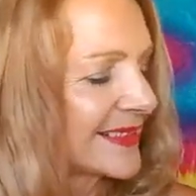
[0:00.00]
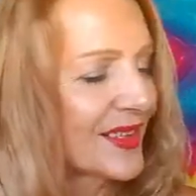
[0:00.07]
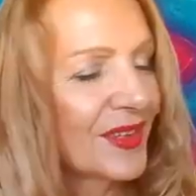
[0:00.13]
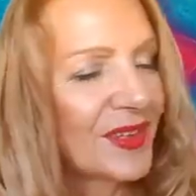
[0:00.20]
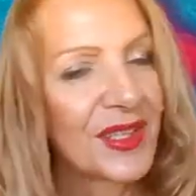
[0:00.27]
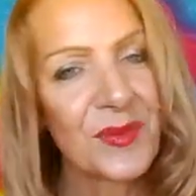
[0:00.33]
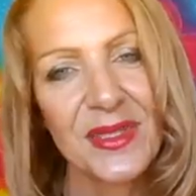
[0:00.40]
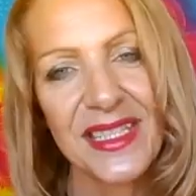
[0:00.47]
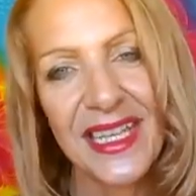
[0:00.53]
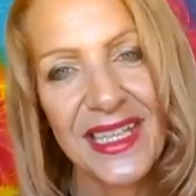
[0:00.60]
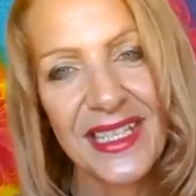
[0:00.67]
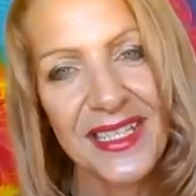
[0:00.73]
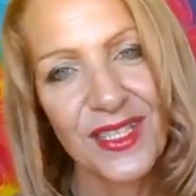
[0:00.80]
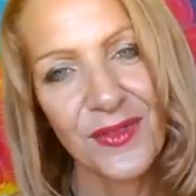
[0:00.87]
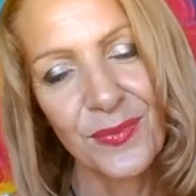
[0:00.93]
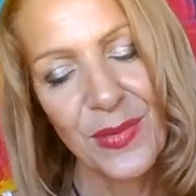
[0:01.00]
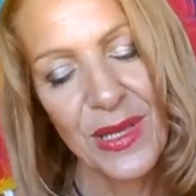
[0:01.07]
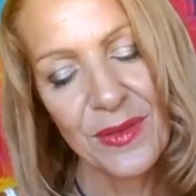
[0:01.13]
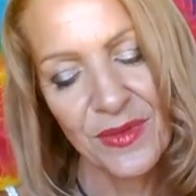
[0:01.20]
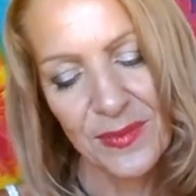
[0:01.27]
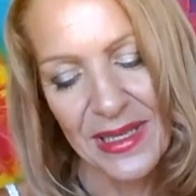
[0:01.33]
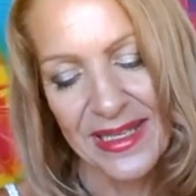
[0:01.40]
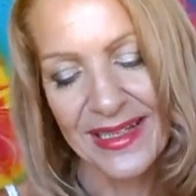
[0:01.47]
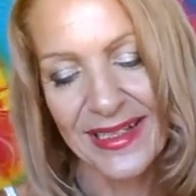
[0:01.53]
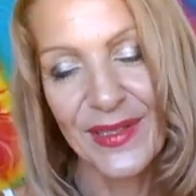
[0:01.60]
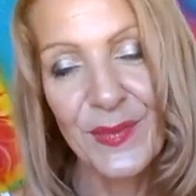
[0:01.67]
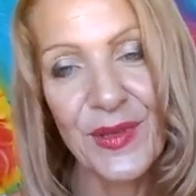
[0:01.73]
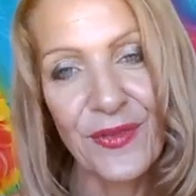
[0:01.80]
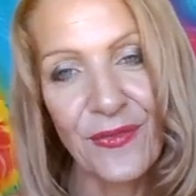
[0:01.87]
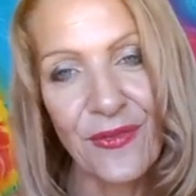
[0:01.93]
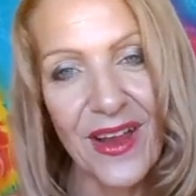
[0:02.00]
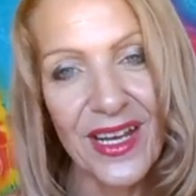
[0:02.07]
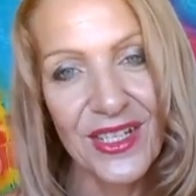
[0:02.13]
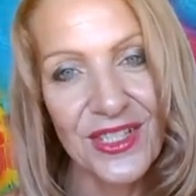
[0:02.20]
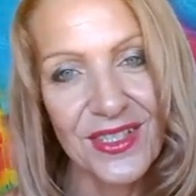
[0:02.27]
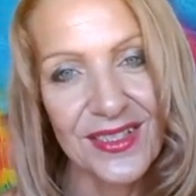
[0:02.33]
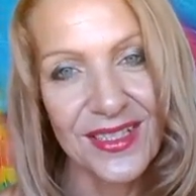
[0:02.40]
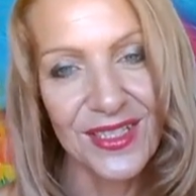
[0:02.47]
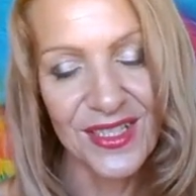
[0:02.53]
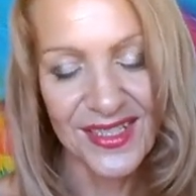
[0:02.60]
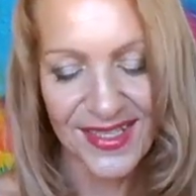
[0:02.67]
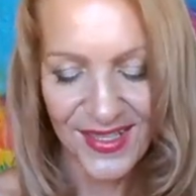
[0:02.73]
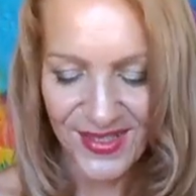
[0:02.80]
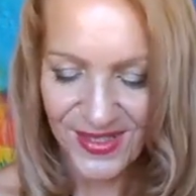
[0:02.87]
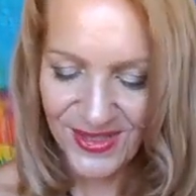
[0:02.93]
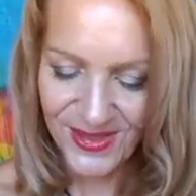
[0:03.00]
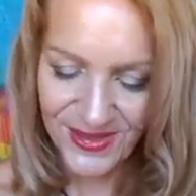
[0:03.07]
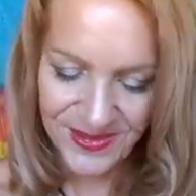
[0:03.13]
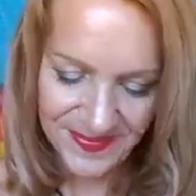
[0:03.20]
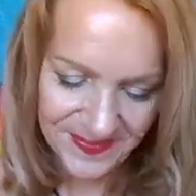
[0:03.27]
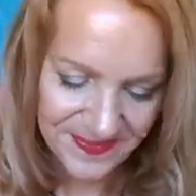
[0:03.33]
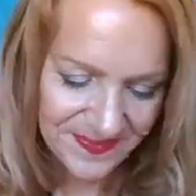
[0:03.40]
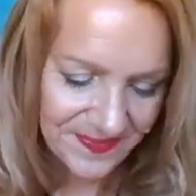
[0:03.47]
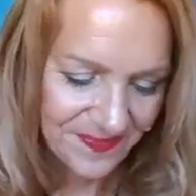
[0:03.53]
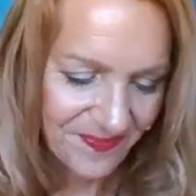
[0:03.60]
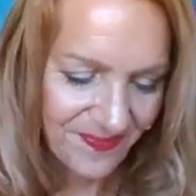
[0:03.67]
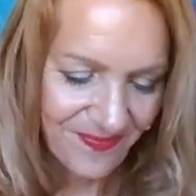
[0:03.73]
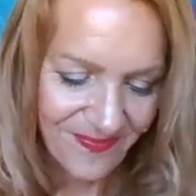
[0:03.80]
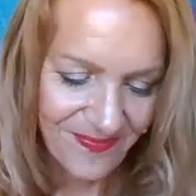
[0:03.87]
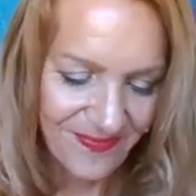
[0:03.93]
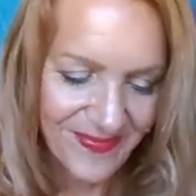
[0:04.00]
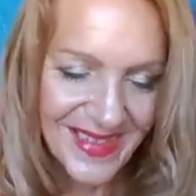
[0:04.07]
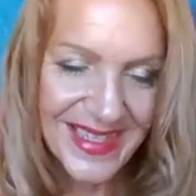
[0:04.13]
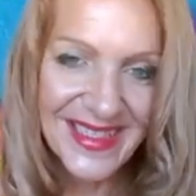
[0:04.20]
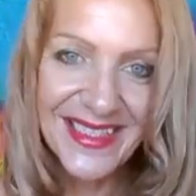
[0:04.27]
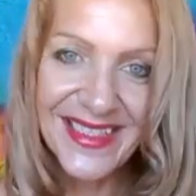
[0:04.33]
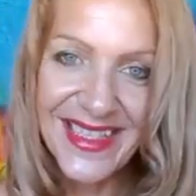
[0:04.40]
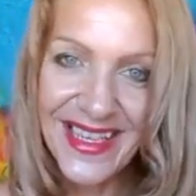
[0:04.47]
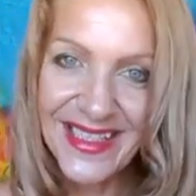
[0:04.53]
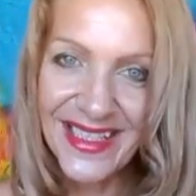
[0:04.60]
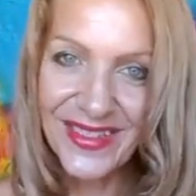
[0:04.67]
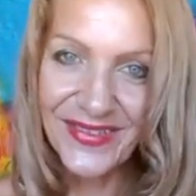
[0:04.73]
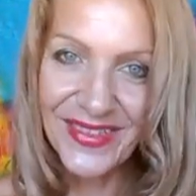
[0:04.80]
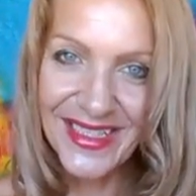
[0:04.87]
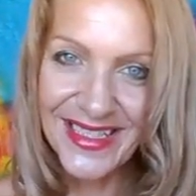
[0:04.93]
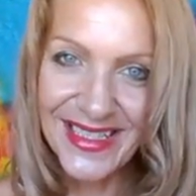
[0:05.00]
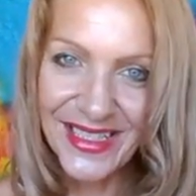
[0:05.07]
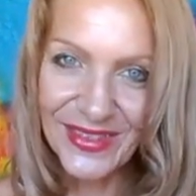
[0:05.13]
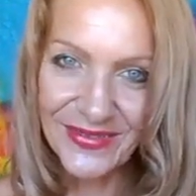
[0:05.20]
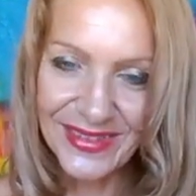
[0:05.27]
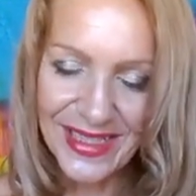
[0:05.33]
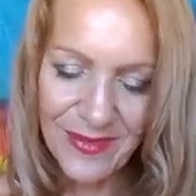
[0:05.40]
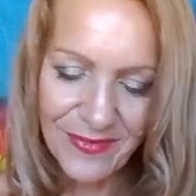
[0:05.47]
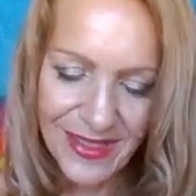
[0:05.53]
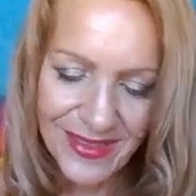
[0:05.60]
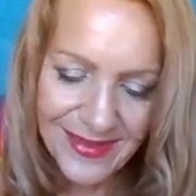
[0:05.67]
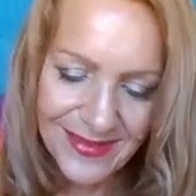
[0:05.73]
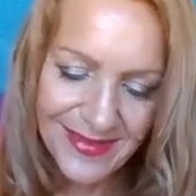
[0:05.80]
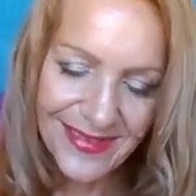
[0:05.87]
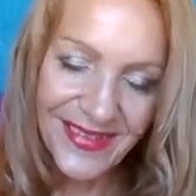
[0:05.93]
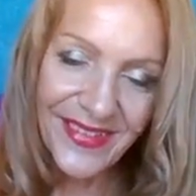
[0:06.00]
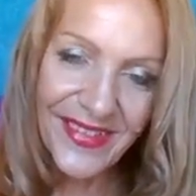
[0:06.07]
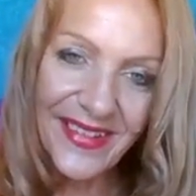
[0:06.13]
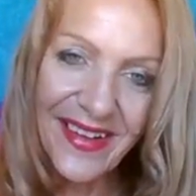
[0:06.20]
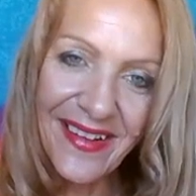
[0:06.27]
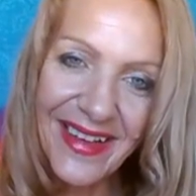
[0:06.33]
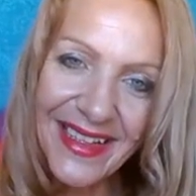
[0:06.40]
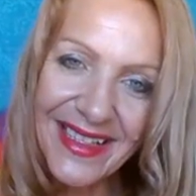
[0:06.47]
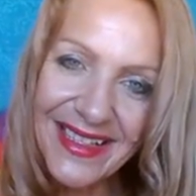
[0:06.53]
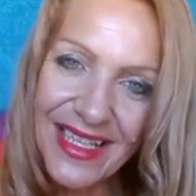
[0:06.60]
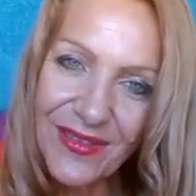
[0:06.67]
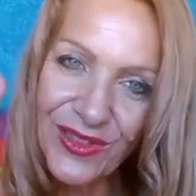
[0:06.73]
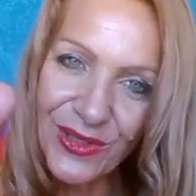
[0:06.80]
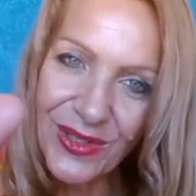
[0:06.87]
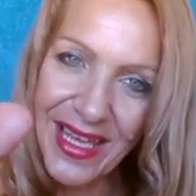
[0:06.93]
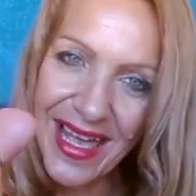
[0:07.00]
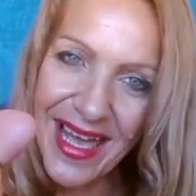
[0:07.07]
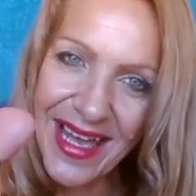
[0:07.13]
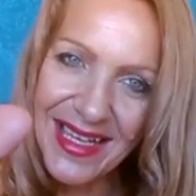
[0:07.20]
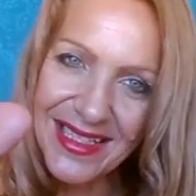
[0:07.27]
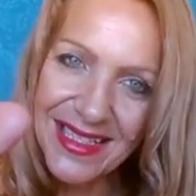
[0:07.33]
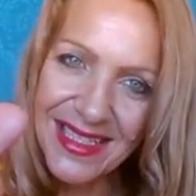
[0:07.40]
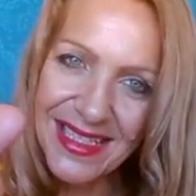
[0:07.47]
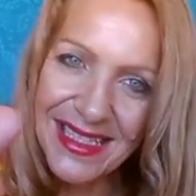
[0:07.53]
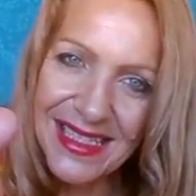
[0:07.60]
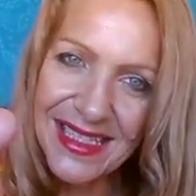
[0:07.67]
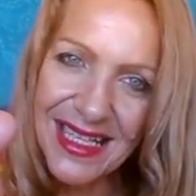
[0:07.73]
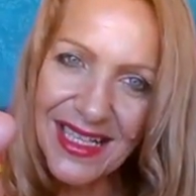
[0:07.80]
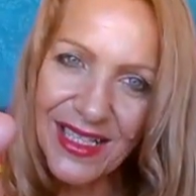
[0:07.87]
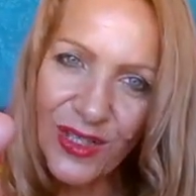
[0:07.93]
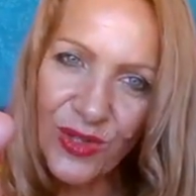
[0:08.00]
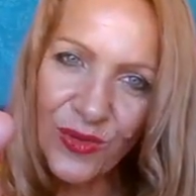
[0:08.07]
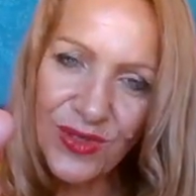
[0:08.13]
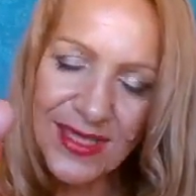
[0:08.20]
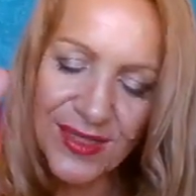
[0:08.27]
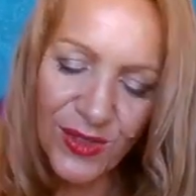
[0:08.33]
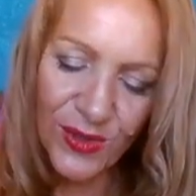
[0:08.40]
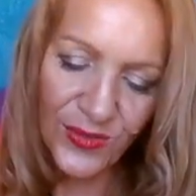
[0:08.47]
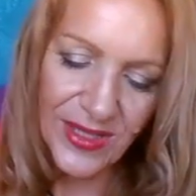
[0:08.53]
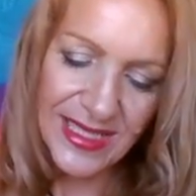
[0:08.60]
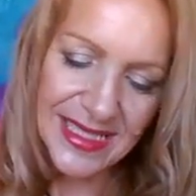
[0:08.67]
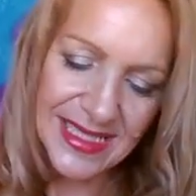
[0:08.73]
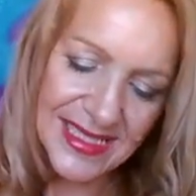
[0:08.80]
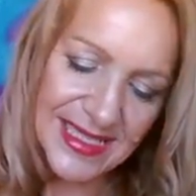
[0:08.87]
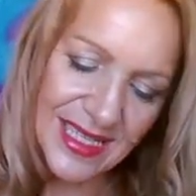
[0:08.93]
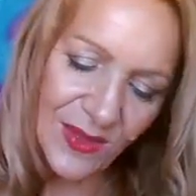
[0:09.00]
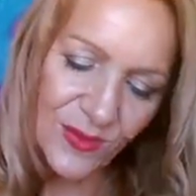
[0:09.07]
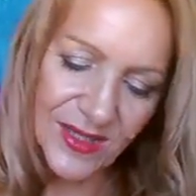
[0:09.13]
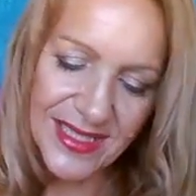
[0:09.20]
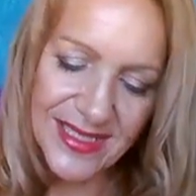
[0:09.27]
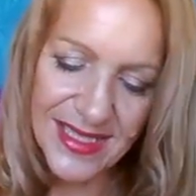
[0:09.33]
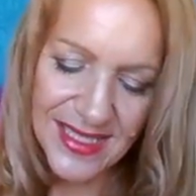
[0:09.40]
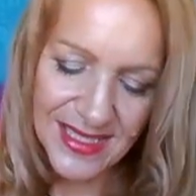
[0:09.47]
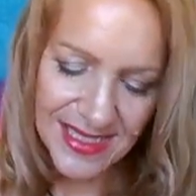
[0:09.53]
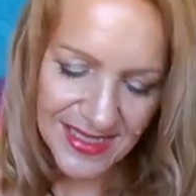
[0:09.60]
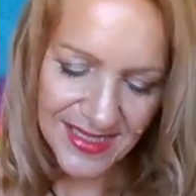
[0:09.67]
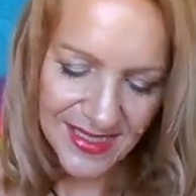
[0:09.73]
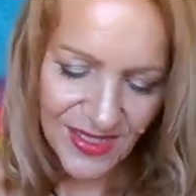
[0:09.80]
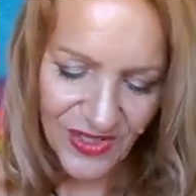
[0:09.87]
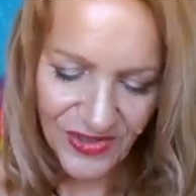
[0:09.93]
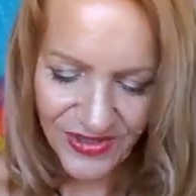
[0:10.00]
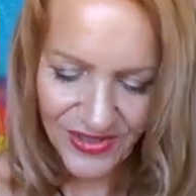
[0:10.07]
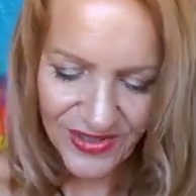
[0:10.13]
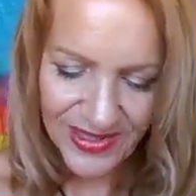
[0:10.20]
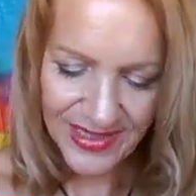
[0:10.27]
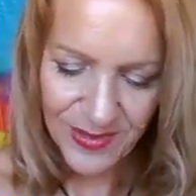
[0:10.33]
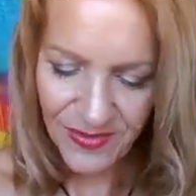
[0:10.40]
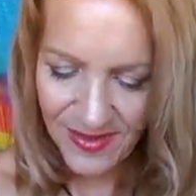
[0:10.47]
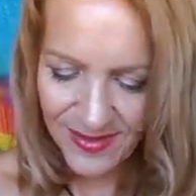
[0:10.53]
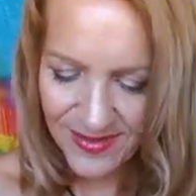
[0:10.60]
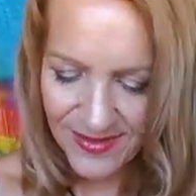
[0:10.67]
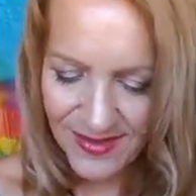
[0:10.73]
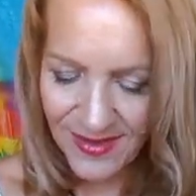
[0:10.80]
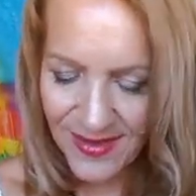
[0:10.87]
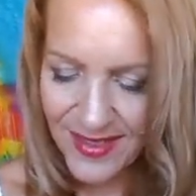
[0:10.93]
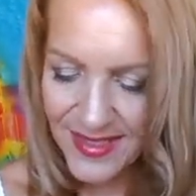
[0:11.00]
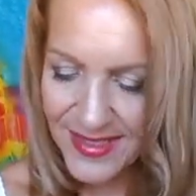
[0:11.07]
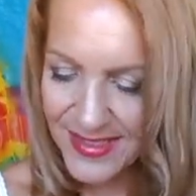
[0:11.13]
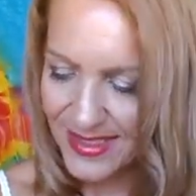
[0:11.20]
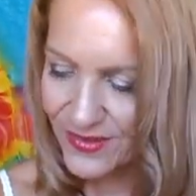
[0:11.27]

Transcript: Kind of pertains to people being a little bit fractious in your circle. Stand up for yourself, Libra. All right, let's have a look at the uh, crystal reading deck. What is it you need to know, Libra? Highest